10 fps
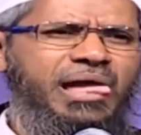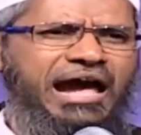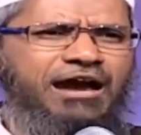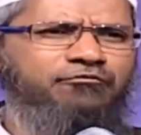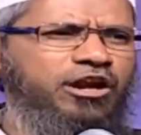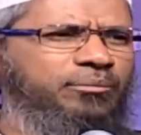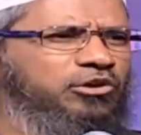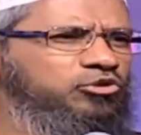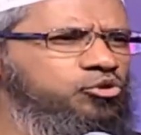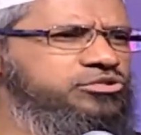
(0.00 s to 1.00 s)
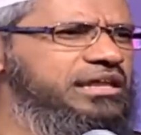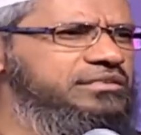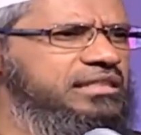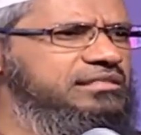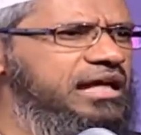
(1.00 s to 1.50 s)
have got about 2
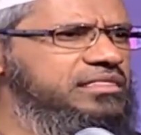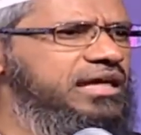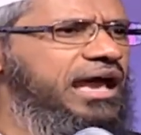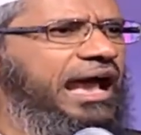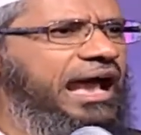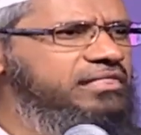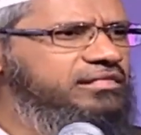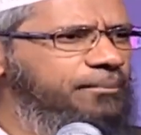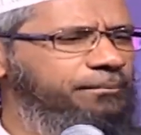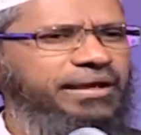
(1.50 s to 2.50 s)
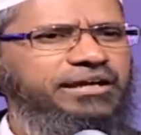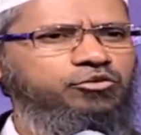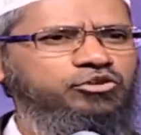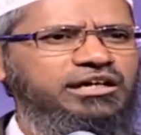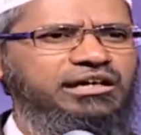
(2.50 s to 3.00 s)
senses less as
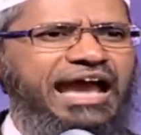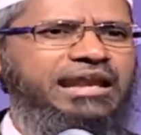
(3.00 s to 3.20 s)
compared to the